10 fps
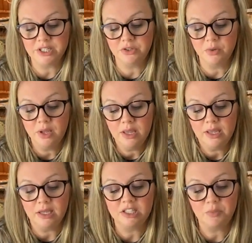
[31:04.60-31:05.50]
do
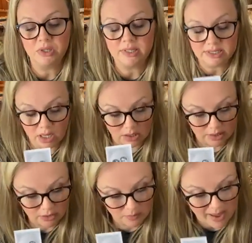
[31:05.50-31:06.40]
is put this on a
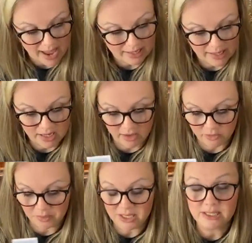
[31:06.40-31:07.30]
little backing
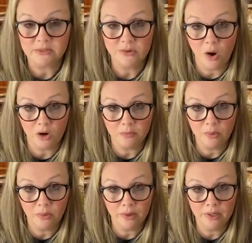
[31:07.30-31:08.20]
of a piece of
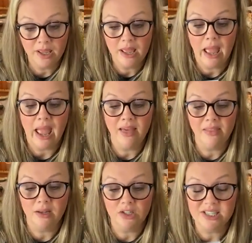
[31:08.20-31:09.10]
cardboard
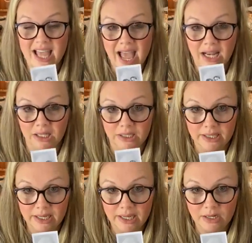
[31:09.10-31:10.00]
and then just add a
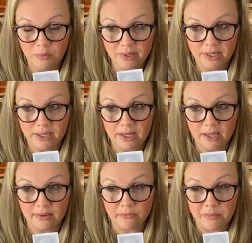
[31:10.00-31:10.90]
little bit
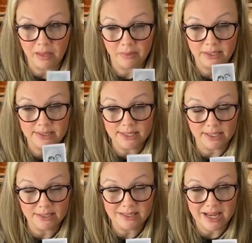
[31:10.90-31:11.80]
of maybe a
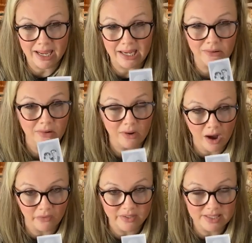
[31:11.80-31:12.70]
tea stain or a
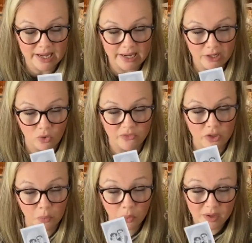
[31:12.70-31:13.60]
coffee stain, or if
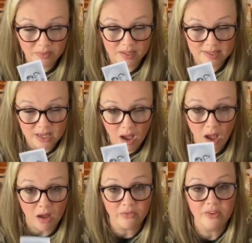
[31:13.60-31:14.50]
you print this
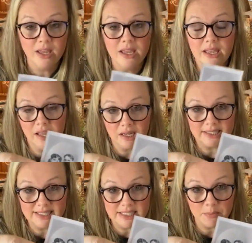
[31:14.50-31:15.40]
off in
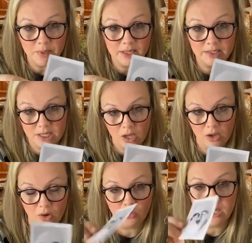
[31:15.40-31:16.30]
a sepia
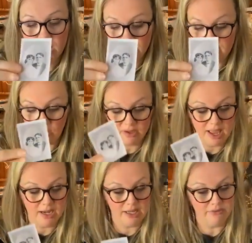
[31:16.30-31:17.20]
tone, that'll
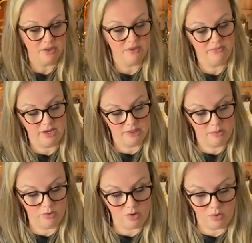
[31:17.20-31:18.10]
kind of give you the effect
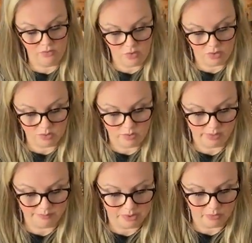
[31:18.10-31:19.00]
that we're going for as
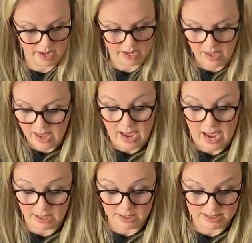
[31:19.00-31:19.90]
well, okay?
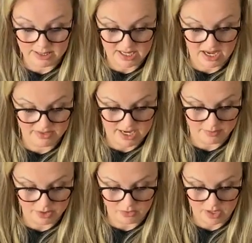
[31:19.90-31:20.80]
I just didn't have time
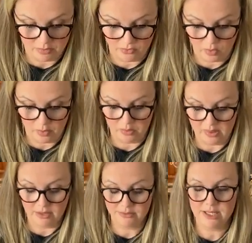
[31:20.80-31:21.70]
to do that before we were
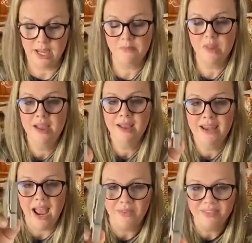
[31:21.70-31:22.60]
live today.
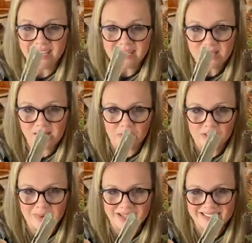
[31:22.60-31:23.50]
Now, these
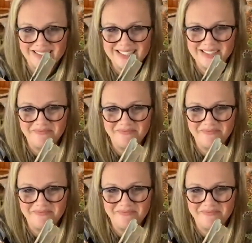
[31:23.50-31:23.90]
clothespins,